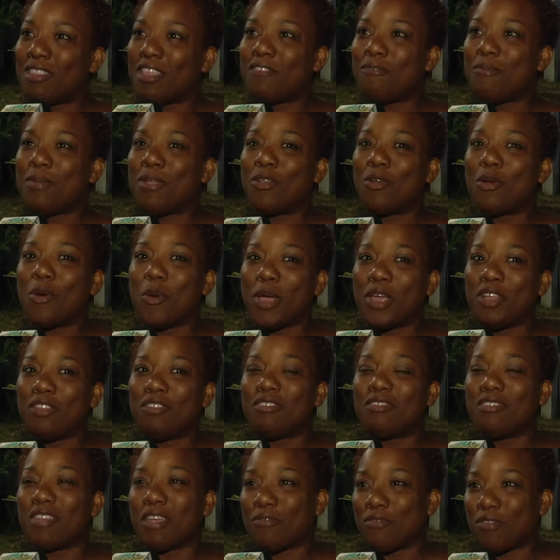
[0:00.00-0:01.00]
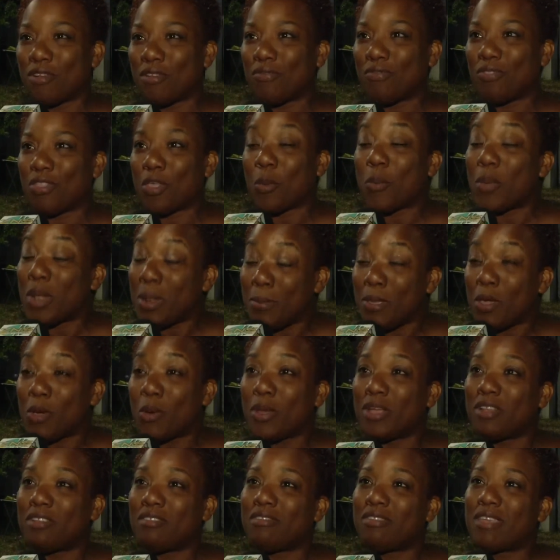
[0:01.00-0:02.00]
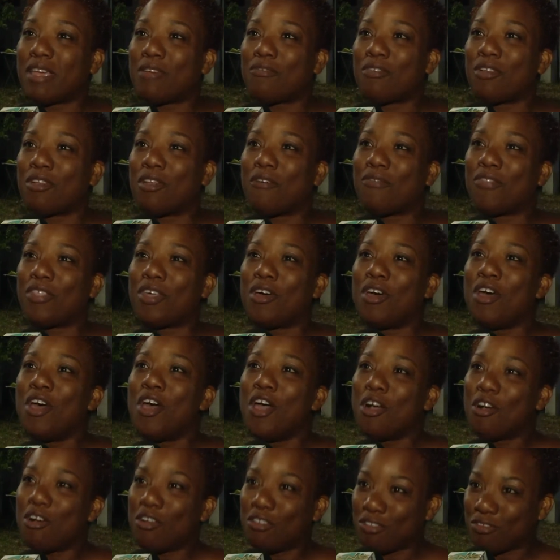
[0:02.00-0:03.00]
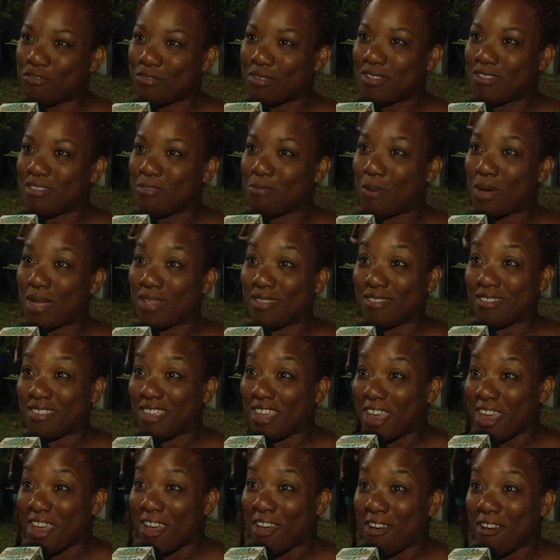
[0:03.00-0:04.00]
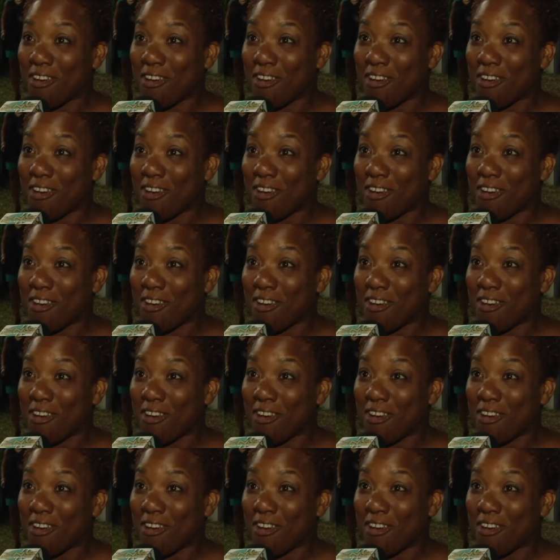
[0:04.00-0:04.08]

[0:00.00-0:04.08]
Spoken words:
They will be going to several of the cultural spots here